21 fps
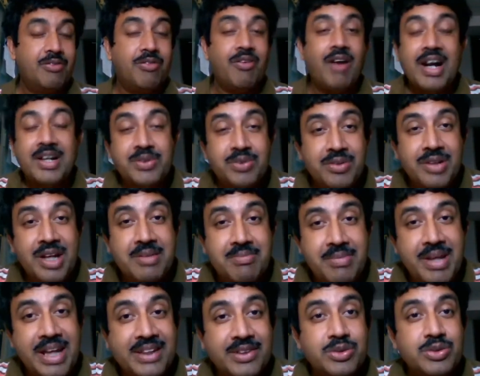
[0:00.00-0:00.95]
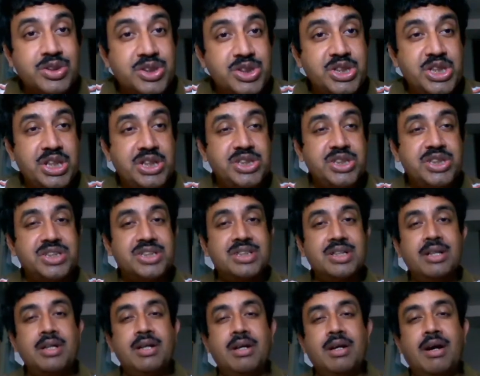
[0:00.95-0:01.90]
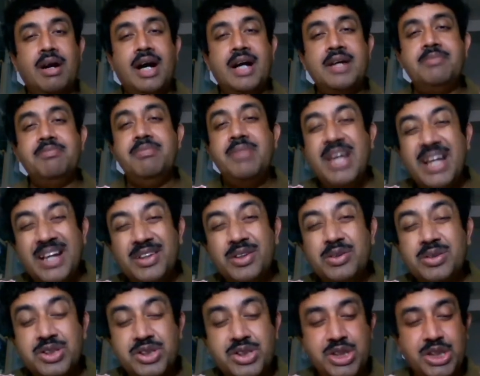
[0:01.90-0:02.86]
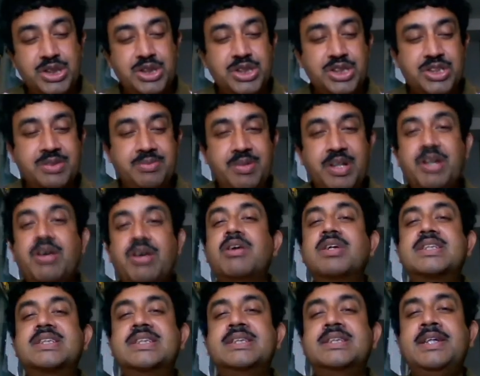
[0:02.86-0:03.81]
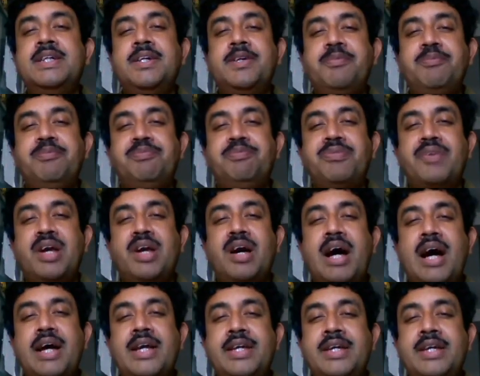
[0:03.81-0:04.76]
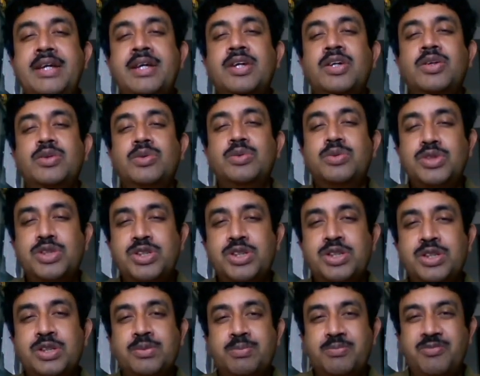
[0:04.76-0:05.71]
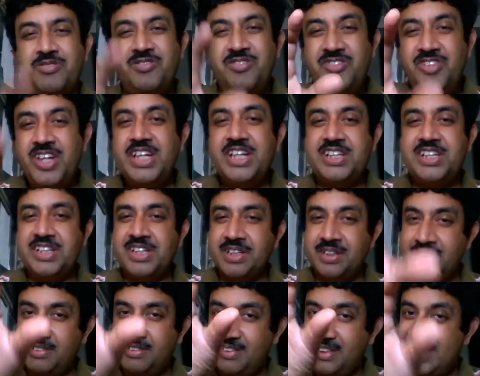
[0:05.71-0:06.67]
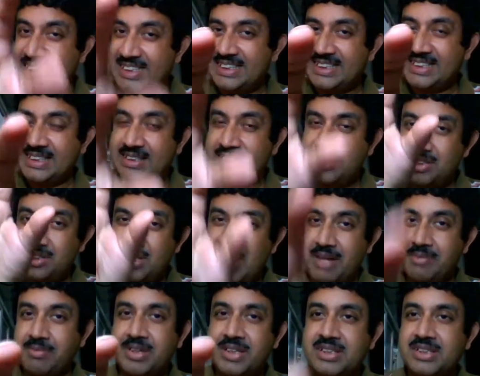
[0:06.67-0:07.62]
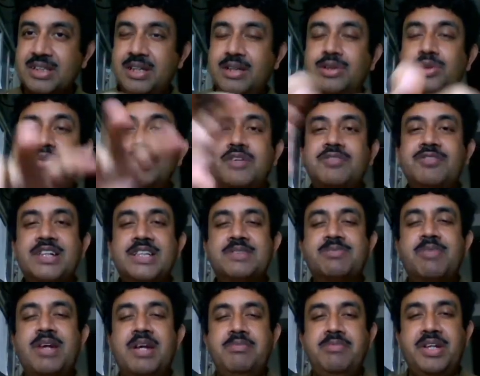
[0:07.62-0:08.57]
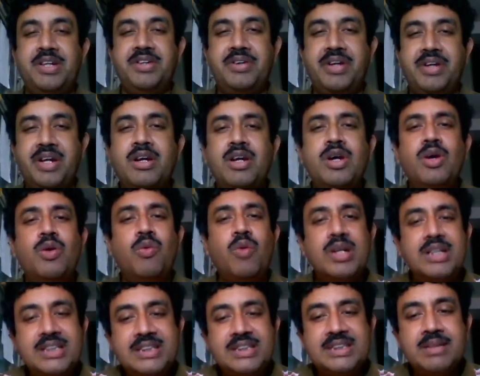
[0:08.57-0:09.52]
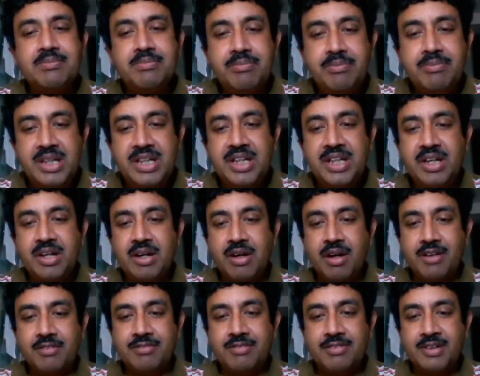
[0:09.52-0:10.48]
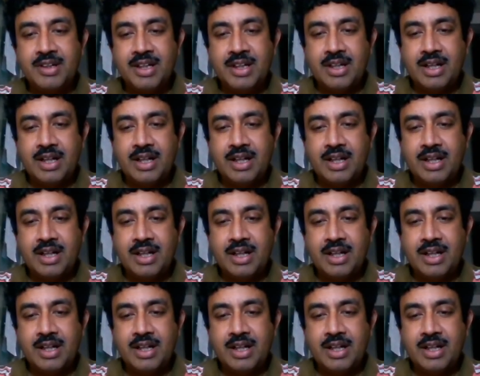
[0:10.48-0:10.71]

Why do I make those changes? I make those changes because I would feed this time crystal to the phase prime metric. What is the meaning of